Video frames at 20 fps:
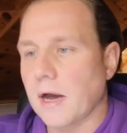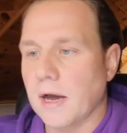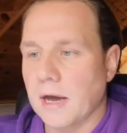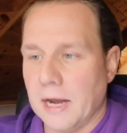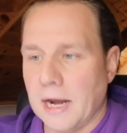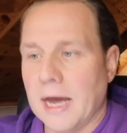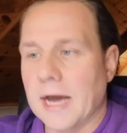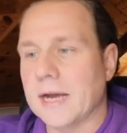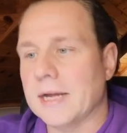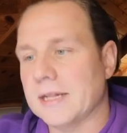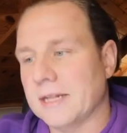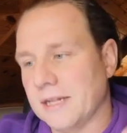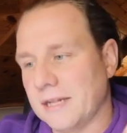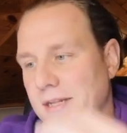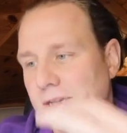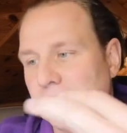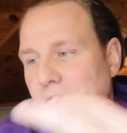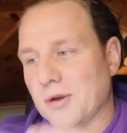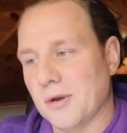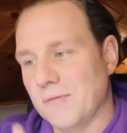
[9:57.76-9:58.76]
I like
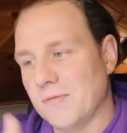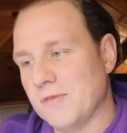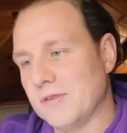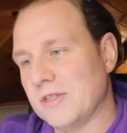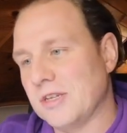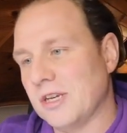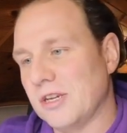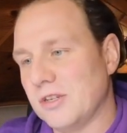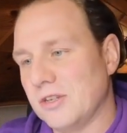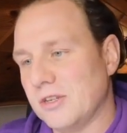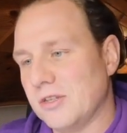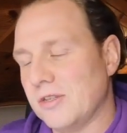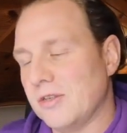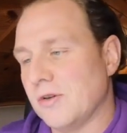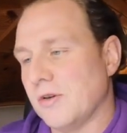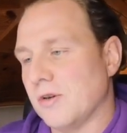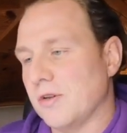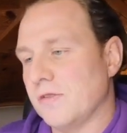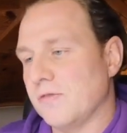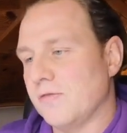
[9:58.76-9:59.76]
that the conversation
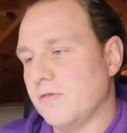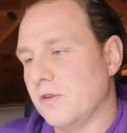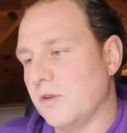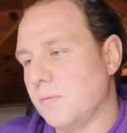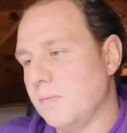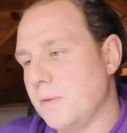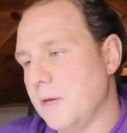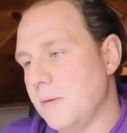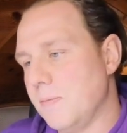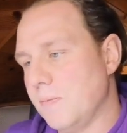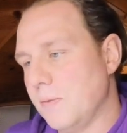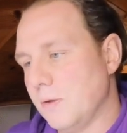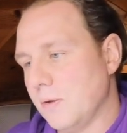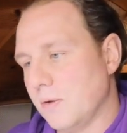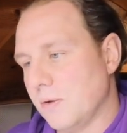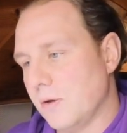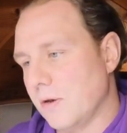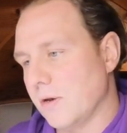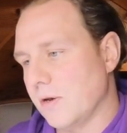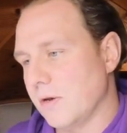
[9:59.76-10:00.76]
starts for the people
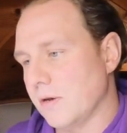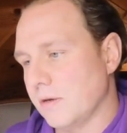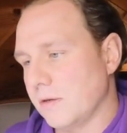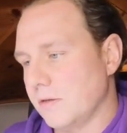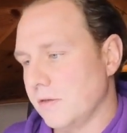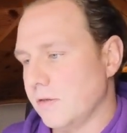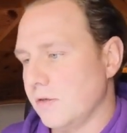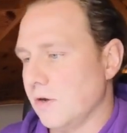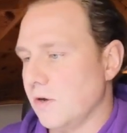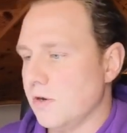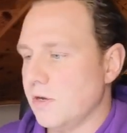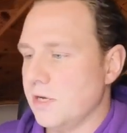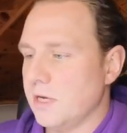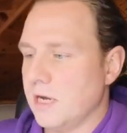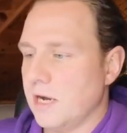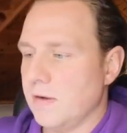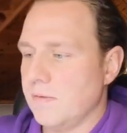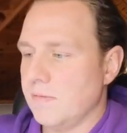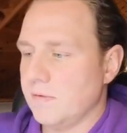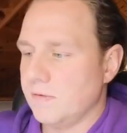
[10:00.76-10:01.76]
who are
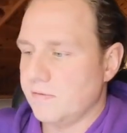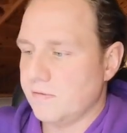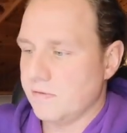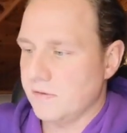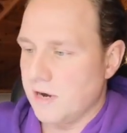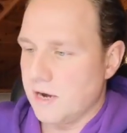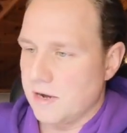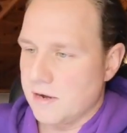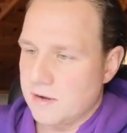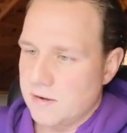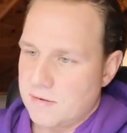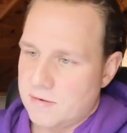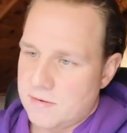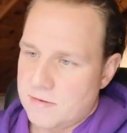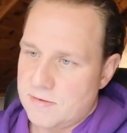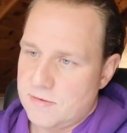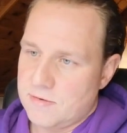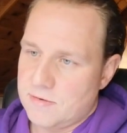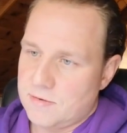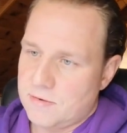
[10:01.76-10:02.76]
starting out with
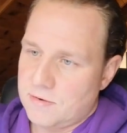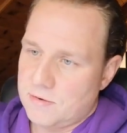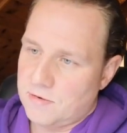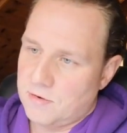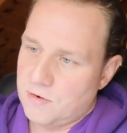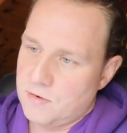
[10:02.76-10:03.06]
triathlon or